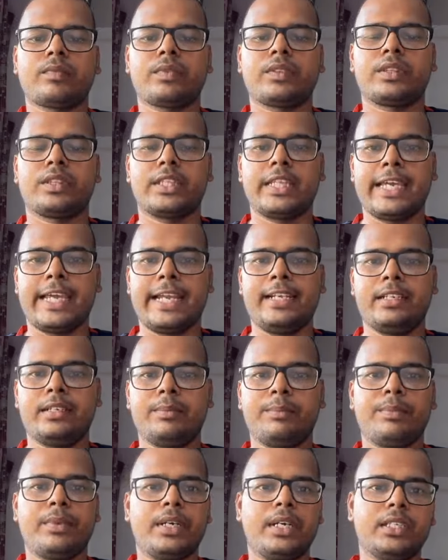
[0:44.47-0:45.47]

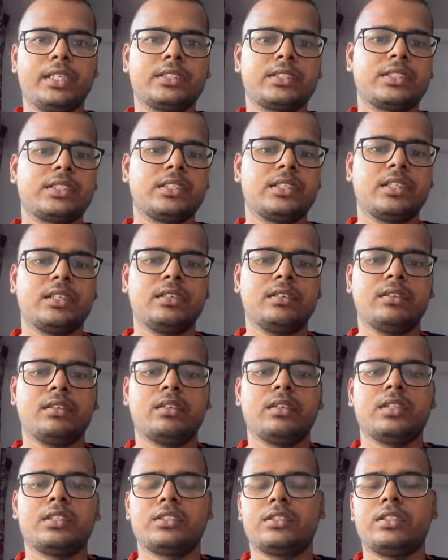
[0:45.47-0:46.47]
that predicts the
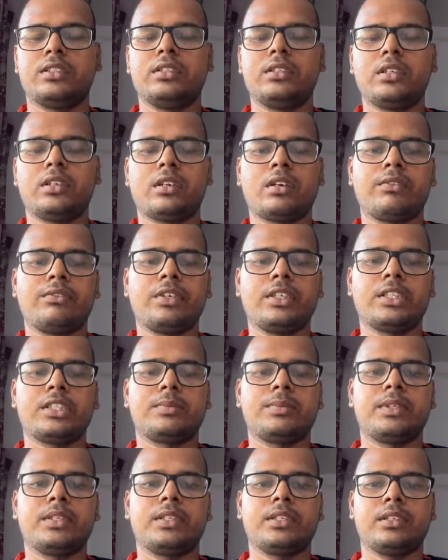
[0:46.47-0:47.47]
gender of a
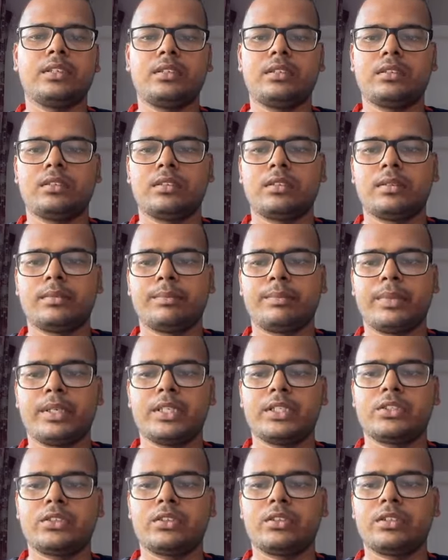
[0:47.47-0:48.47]
speaker
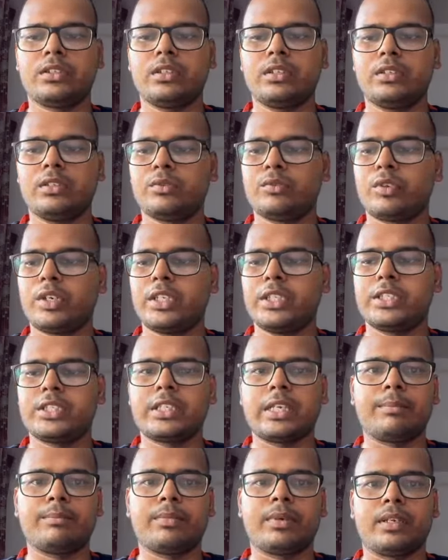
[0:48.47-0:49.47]
based on the voice
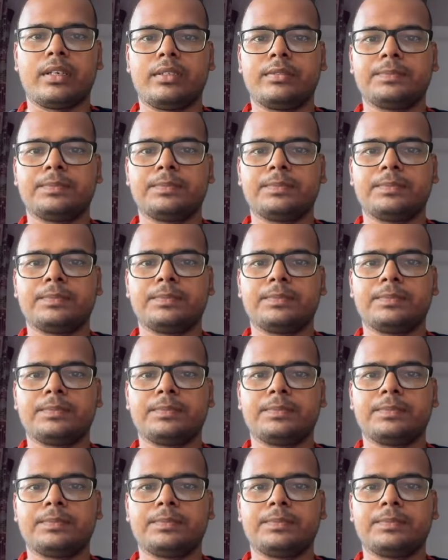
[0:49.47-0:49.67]
sample.